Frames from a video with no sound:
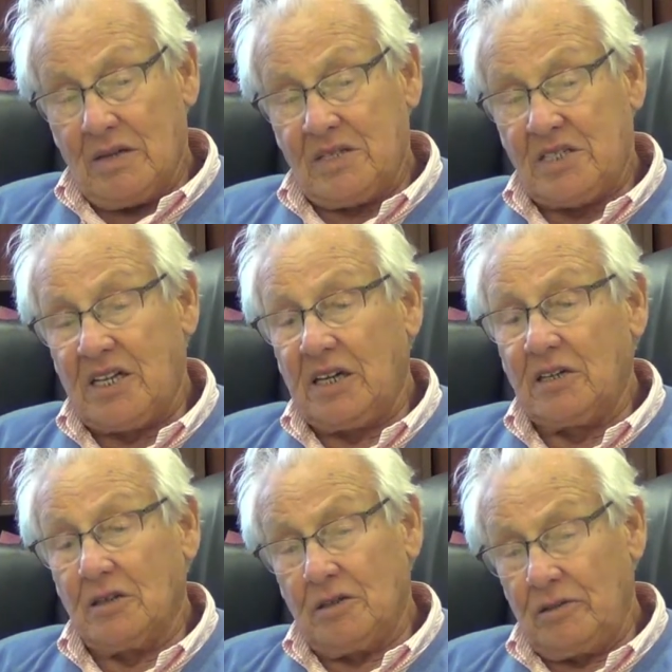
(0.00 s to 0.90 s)

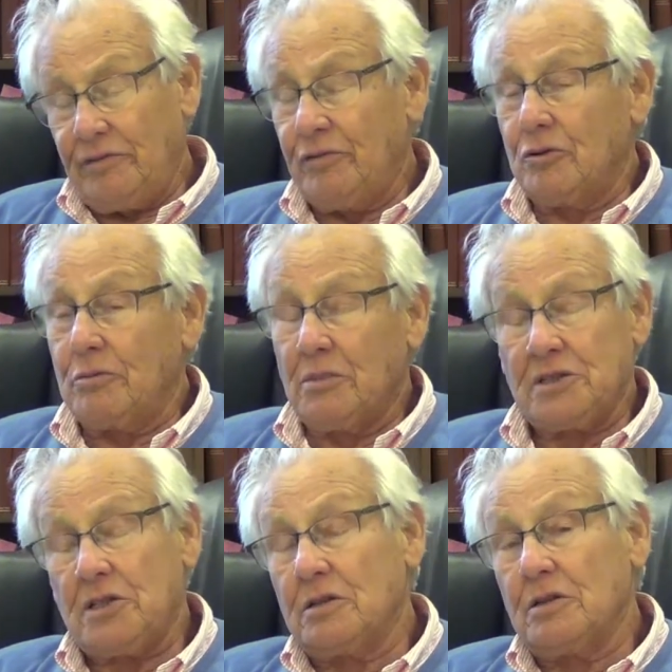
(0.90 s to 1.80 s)
signal for
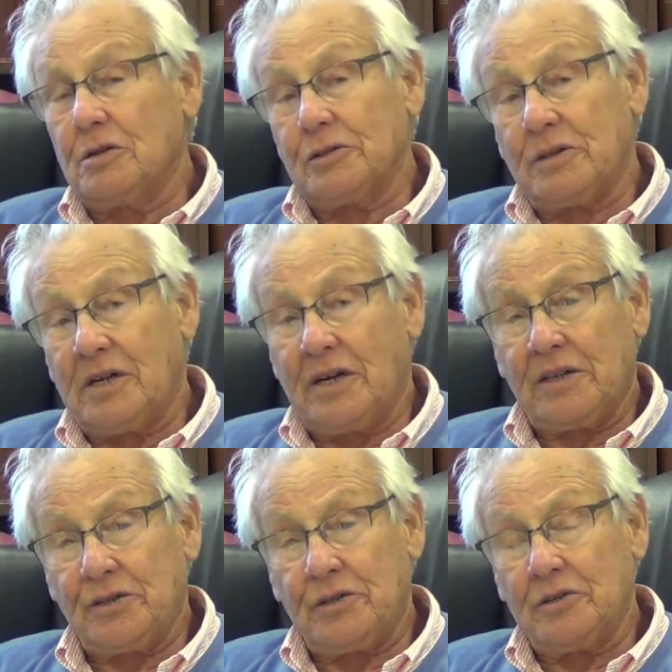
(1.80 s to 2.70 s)
muscle
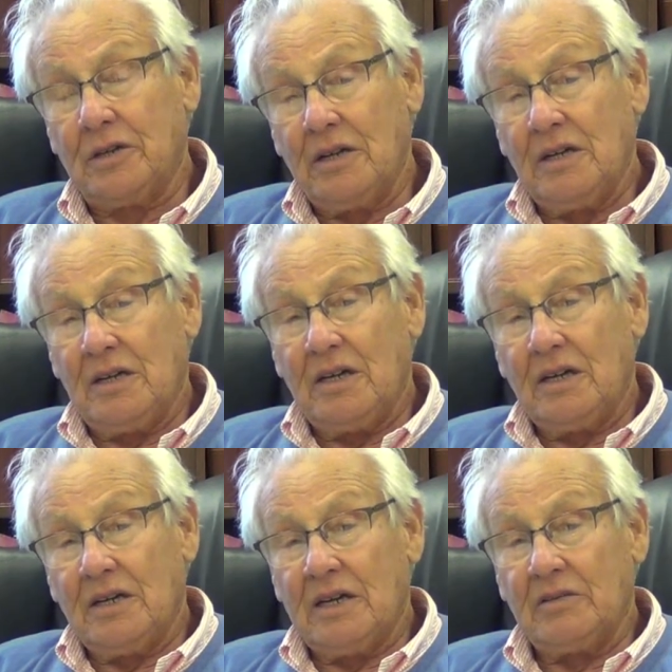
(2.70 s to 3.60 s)
contraction,
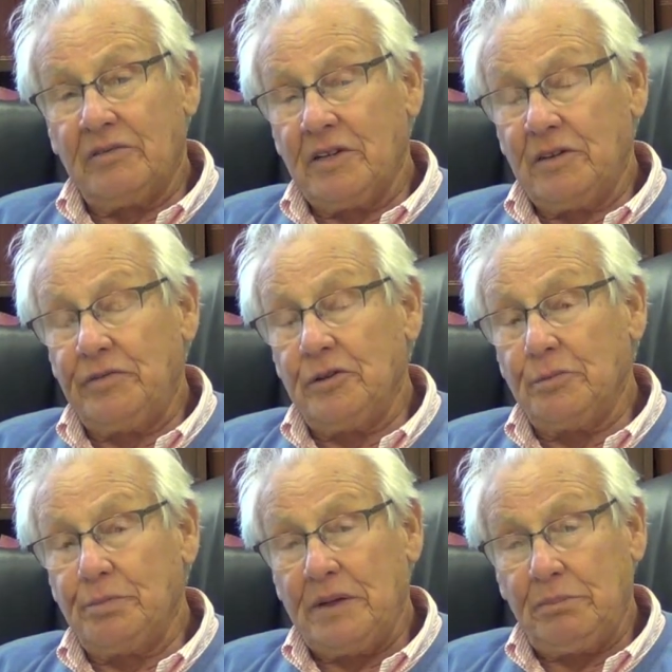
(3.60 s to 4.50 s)
and very
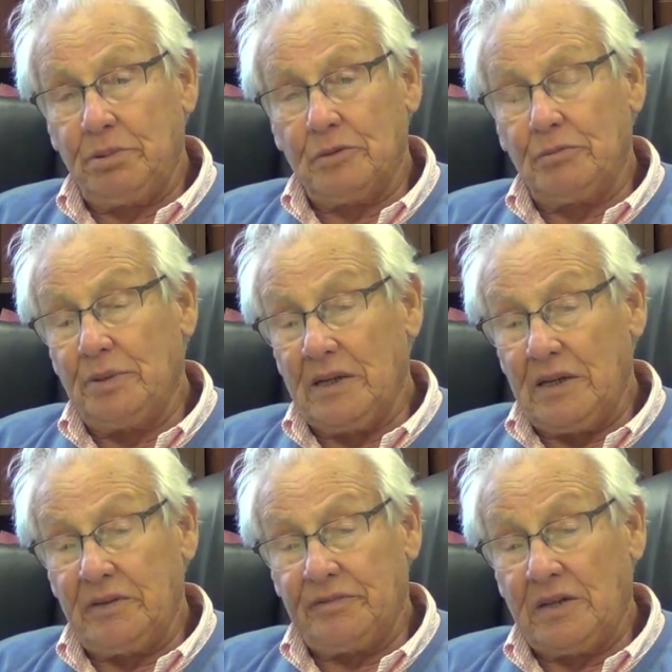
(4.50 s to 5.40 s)
few people
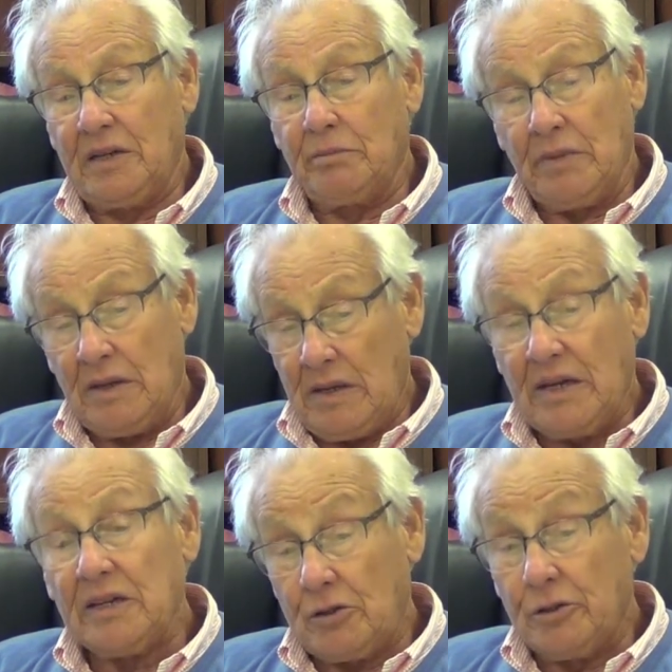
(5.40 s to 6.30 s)
believed him.
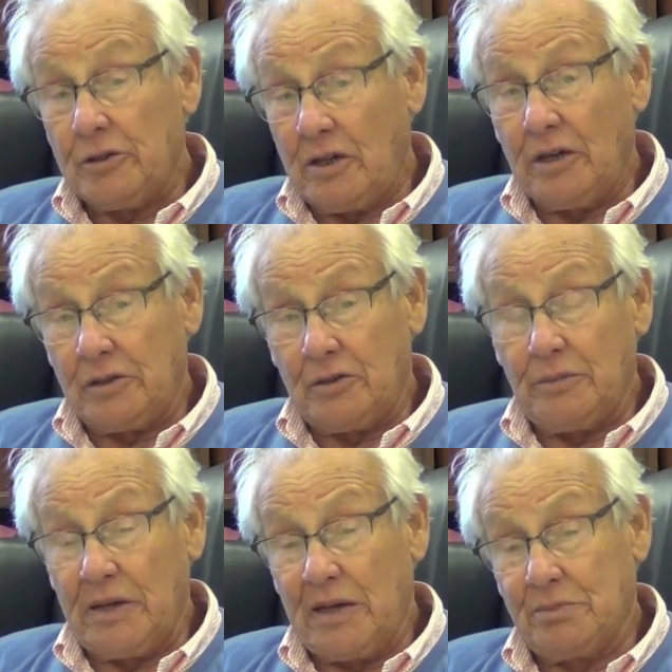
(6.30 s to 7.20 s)
He turned out to
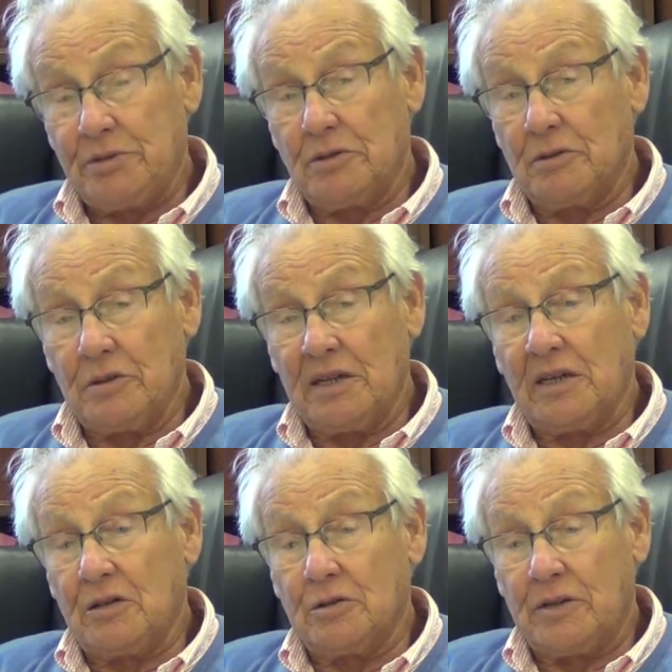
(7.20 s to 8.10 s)
be
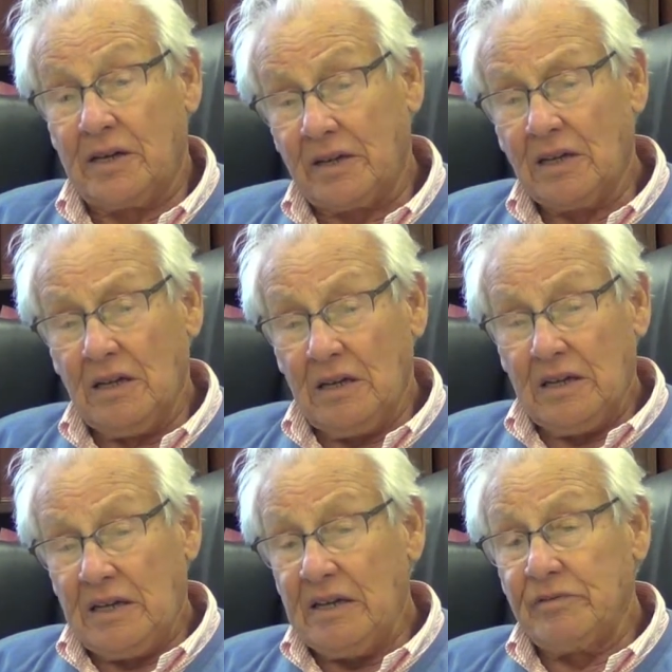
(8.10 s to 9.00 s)
absolutely correct,
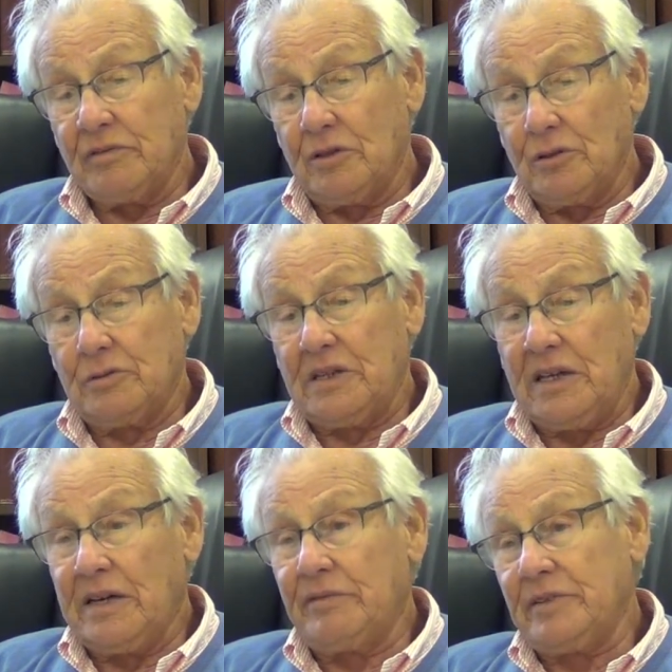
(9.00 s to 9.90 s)
even though
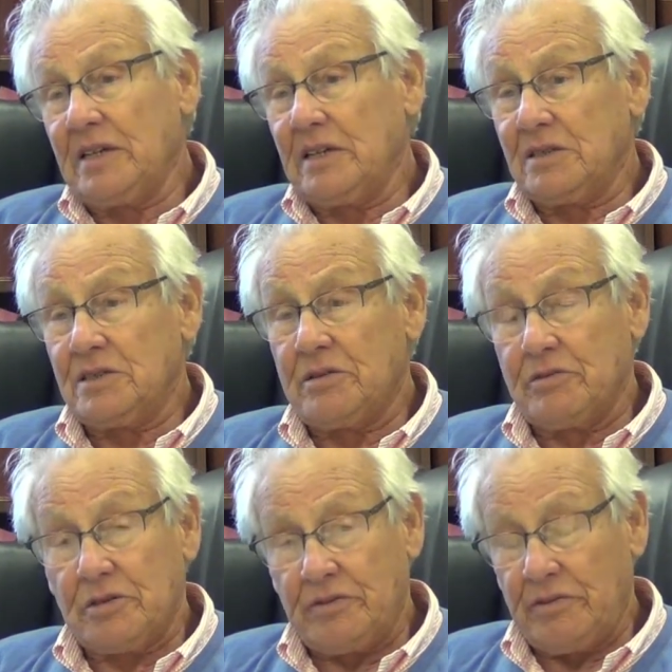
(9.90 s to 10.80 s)
the evidence
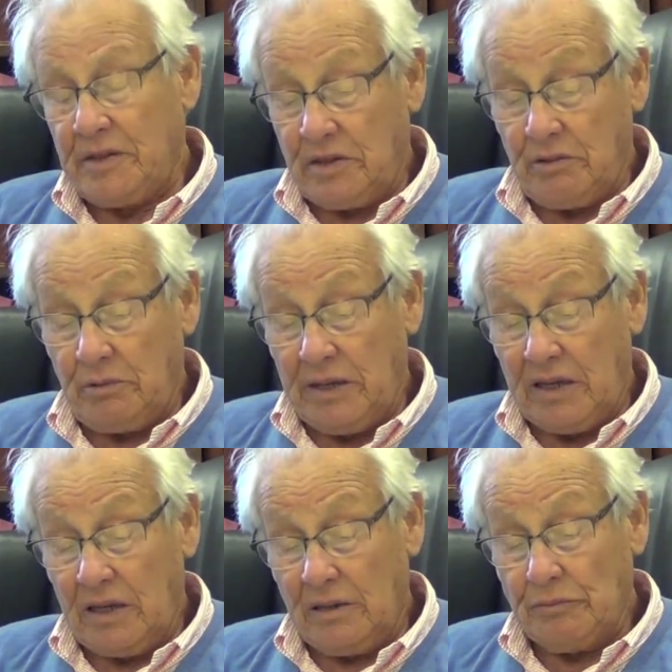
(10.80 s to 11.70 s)
was very
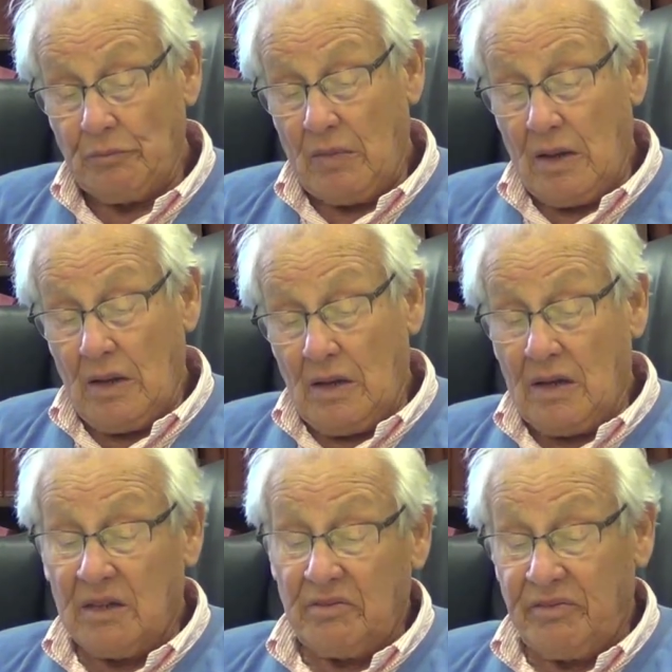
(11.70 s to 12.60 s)
weak.
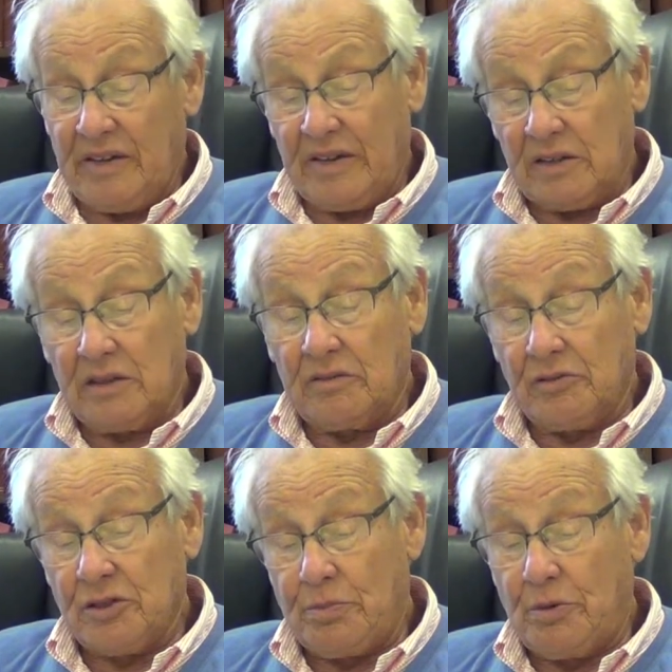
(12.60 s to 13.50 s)
In fact, it
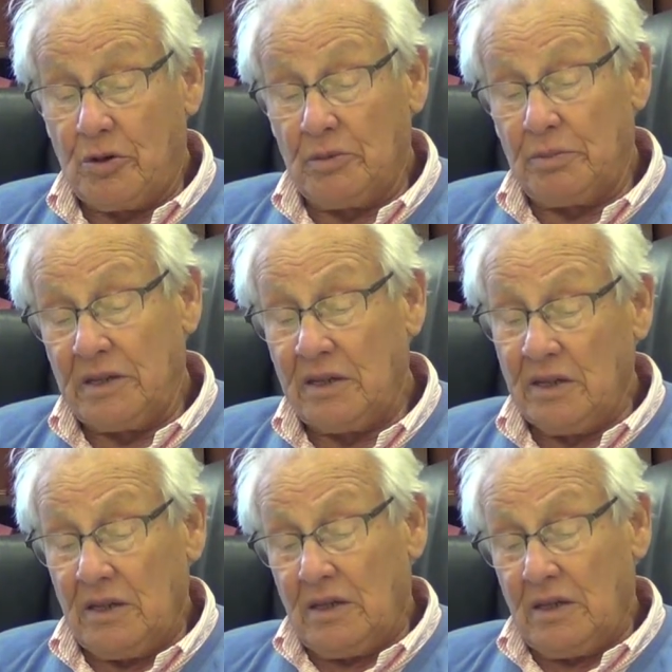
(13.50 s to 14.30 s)
was probably